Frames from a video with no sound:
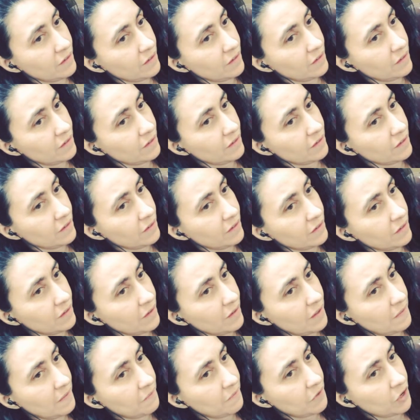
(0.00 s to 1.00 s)

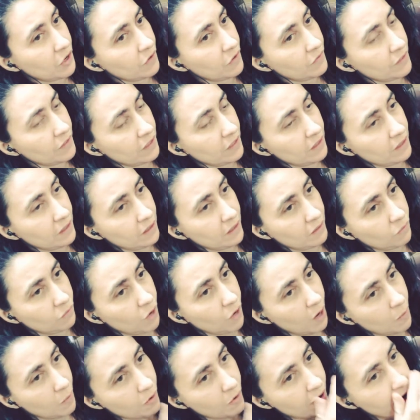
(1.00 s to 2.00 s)
involved in the
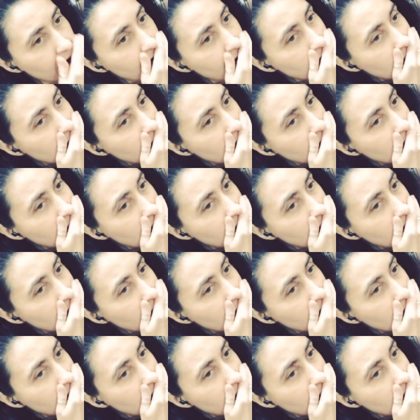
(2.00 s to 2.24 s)
robbery.